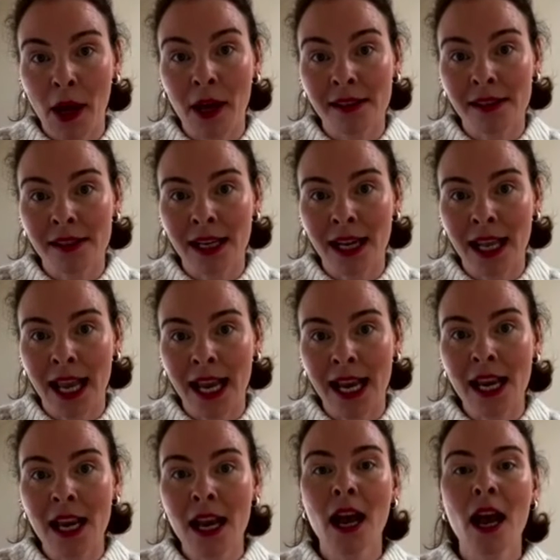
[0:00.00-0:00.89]

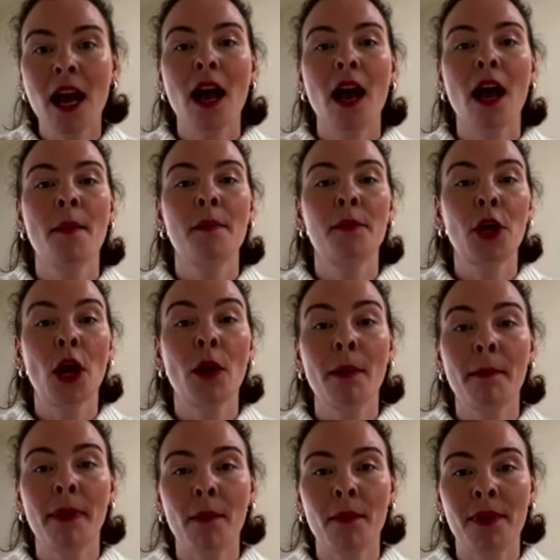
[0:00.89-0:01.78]
personally,
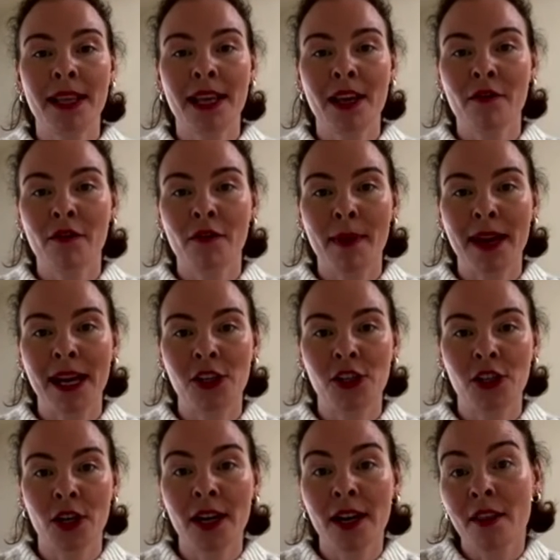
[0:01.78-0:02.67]
going back with the
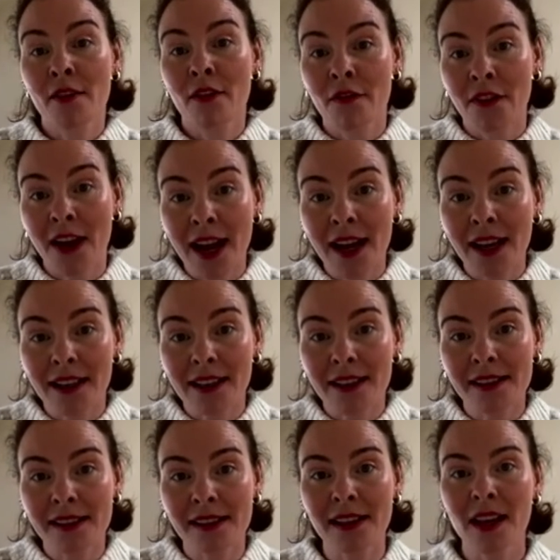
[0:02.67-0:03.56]
information and the
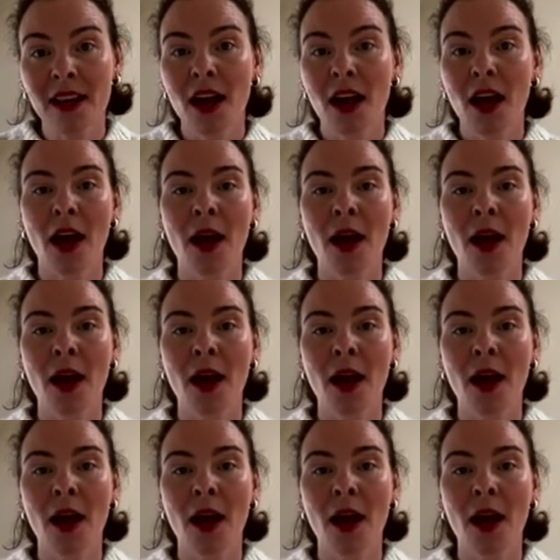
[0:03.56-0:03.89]
facts.